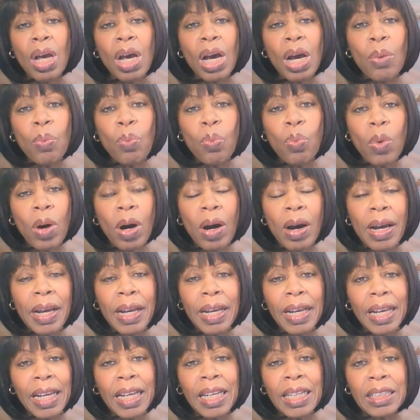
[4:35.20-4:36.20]
And
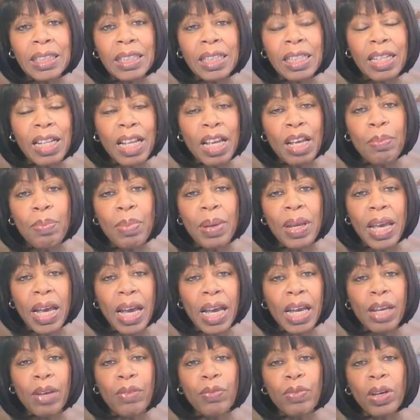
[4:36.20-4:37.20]
why is their
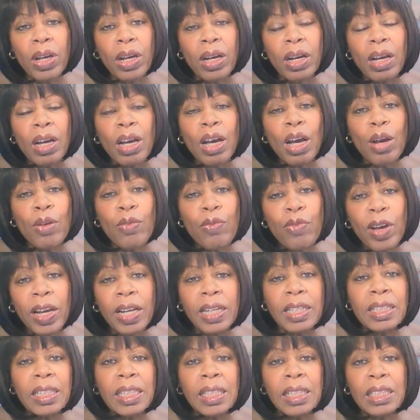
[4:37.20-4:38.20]
behavior
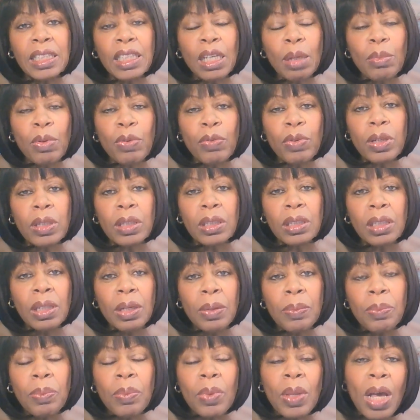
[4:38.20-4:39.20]
affecting some of us?
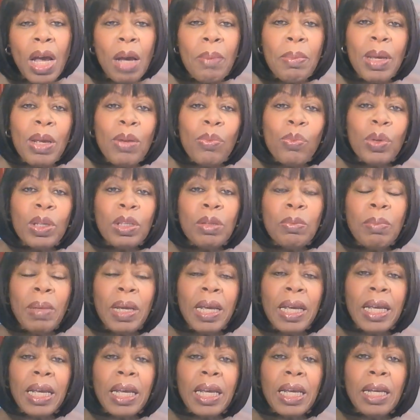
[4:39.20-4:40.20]
I mean, with
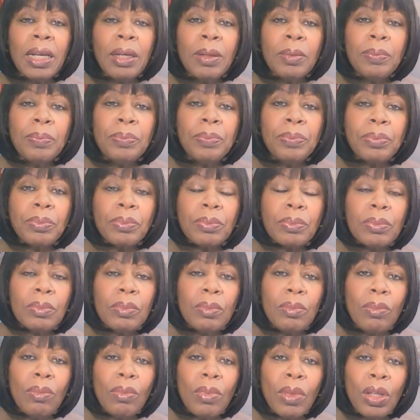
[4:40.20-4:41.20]
me,
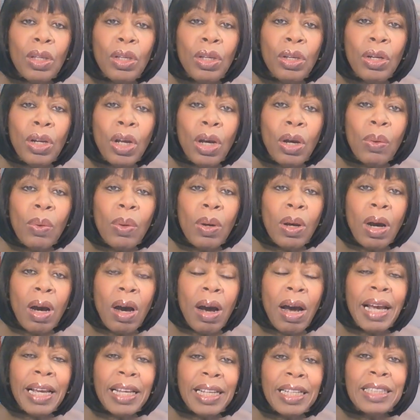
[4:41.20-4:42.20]
you know,
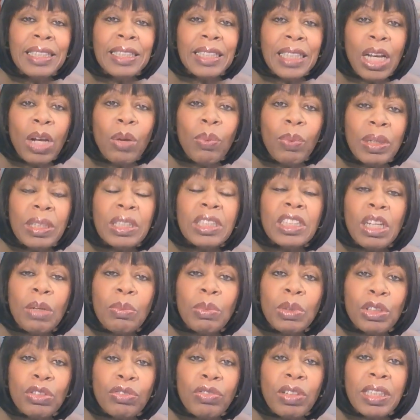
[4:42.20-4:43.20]
I can tell when
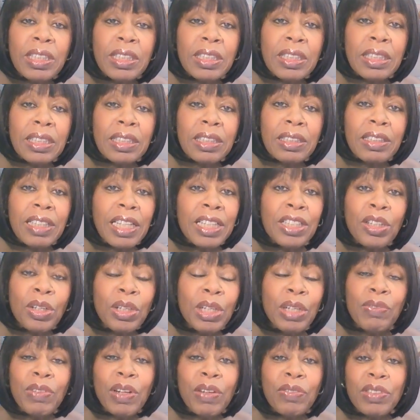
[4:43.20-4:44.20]
someone's racist. They
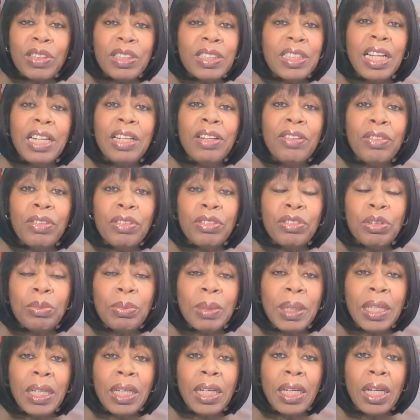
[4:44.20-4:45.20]
don't even have to say anything to
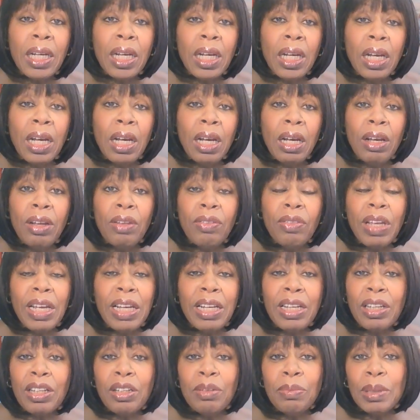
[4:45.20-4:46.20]
me.
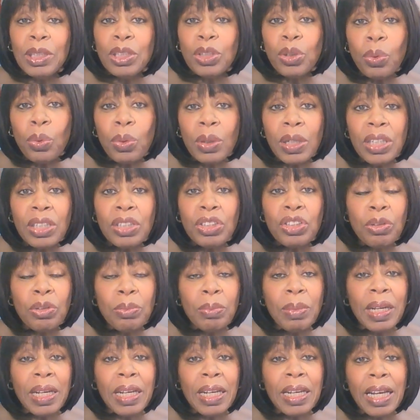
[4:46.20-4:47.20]
They can be talking to
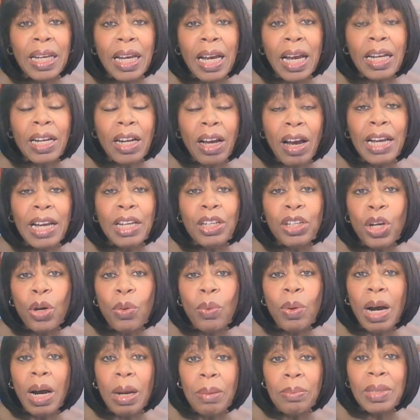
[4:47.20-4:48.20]
me, and I
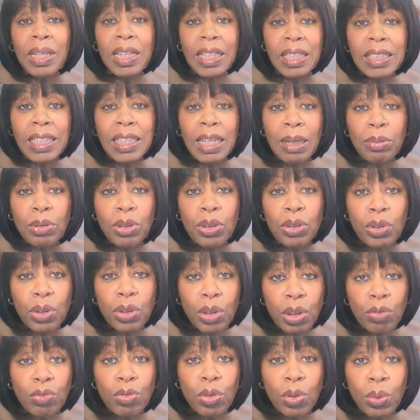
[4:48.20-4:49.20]
know I'm the exception
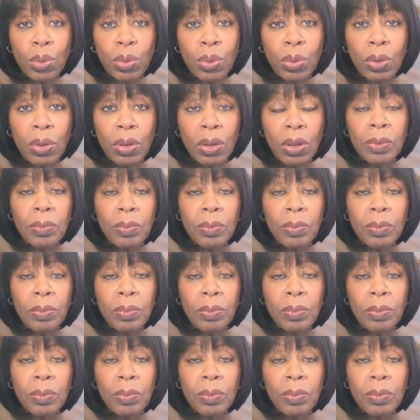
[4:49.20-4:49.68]
to the rule.